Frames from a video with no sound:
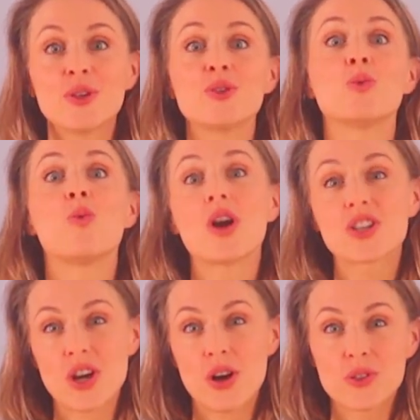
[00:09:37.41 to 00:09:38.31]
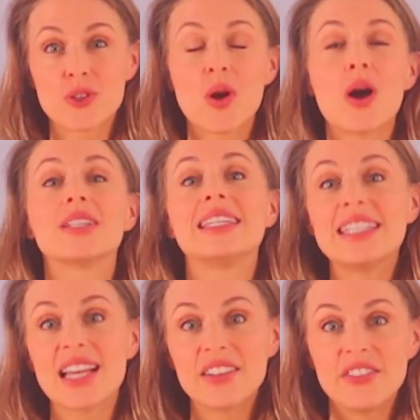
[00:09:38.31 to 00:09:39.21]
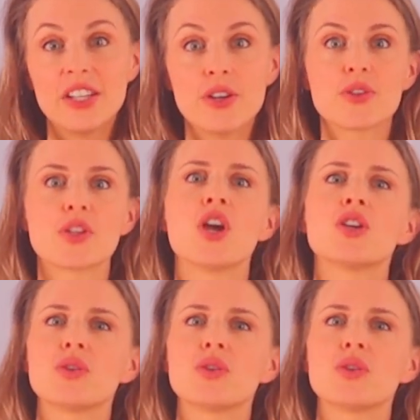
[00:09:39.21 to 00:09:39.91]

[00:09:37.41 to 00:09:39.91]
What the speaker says: you to watch also our detailed videos